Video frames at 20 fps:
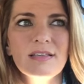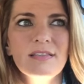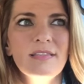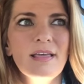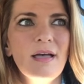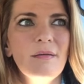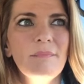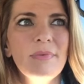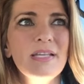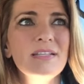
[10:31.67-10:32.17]
and
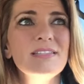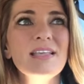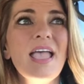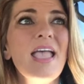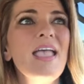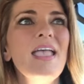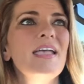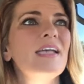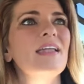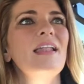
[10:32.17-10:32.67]
that means
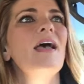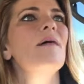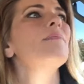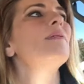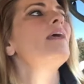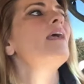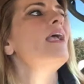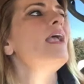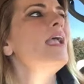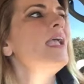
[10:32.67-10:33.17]
it could
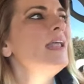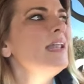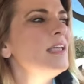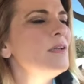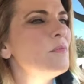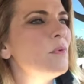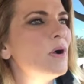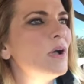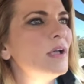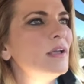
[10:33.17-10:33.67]
happen to
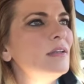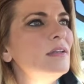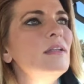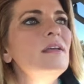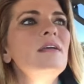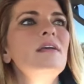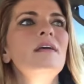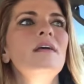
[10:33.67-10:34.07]
anyone.